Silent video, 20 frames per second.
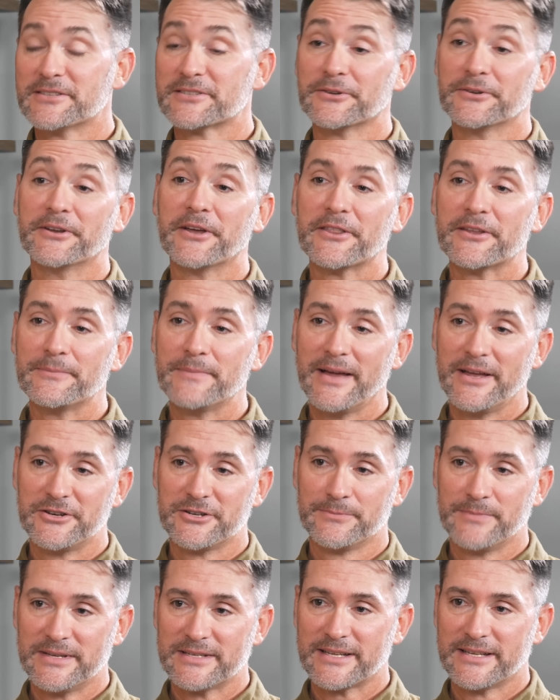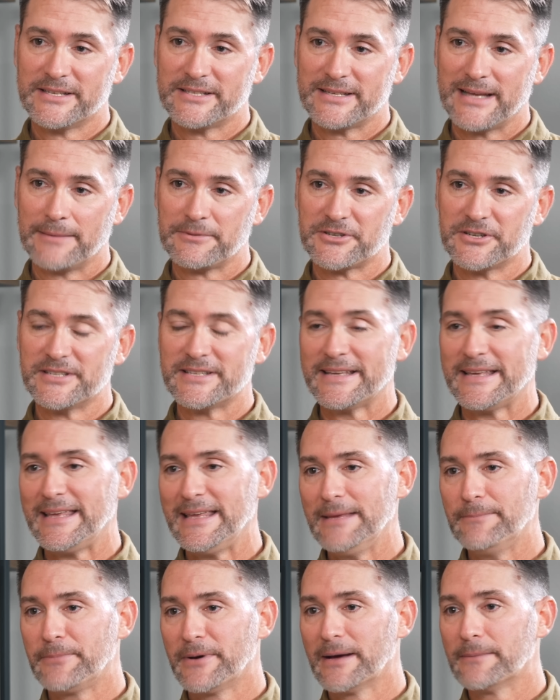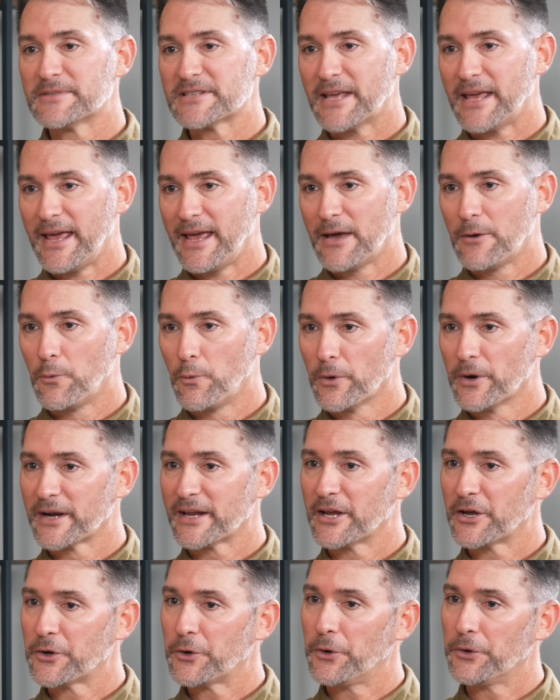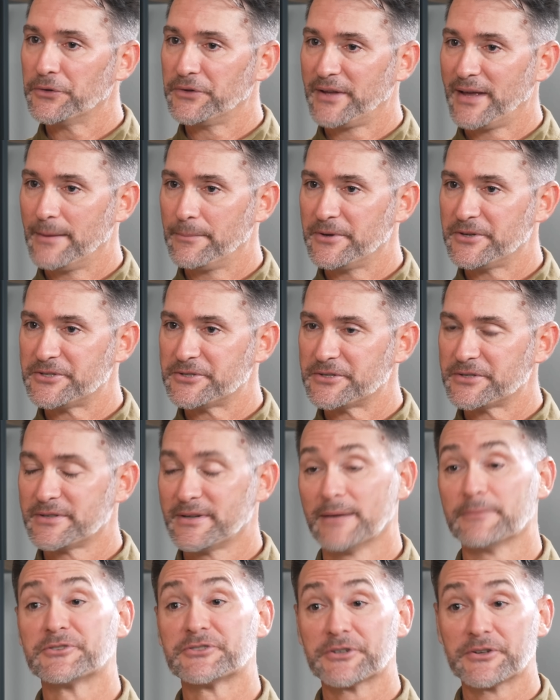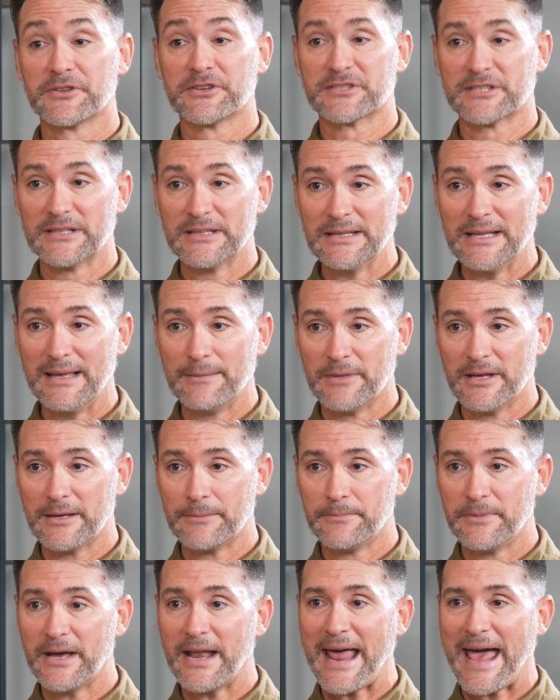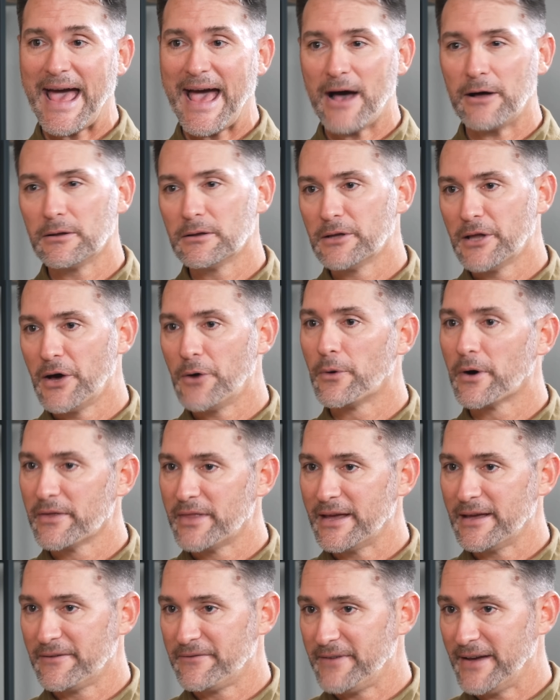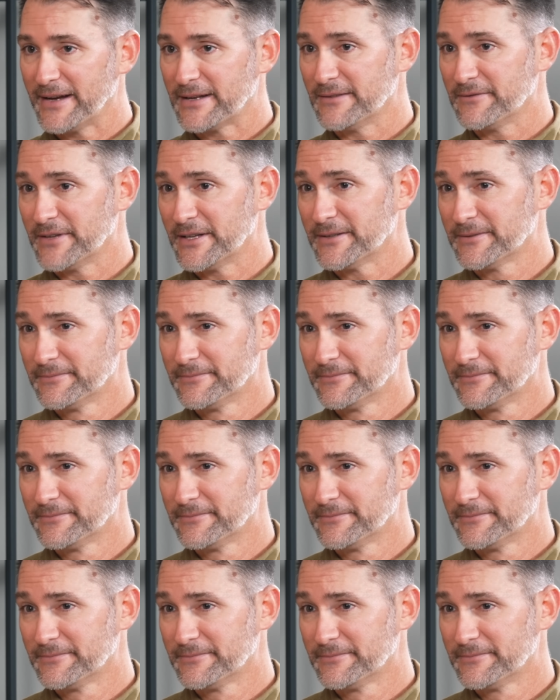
So another major misconception is that heat pumps can't work in cold temperatures. I'm sure there's a limit, but how low are they effective in?